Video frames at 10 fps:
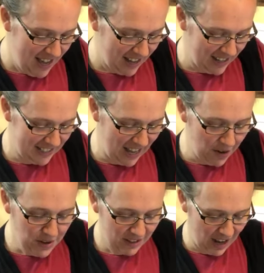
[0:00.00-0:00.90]
Because
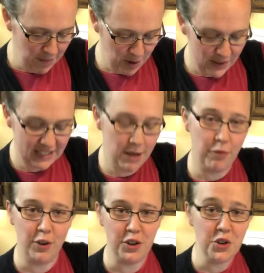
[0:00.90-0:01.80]
I'm always up
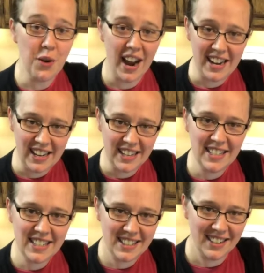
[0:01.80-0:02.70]
for new ideas
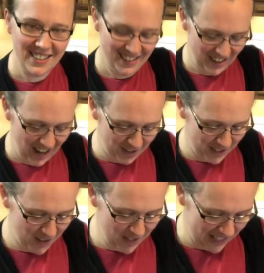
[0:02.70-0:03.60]
how to
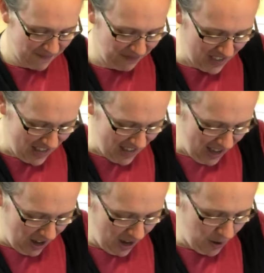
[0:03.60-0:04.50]
use it.
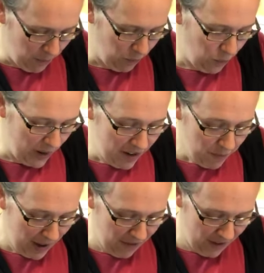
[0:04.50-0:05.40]
One of
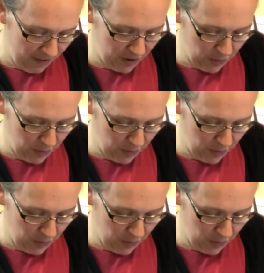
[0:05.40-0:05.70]
my favorite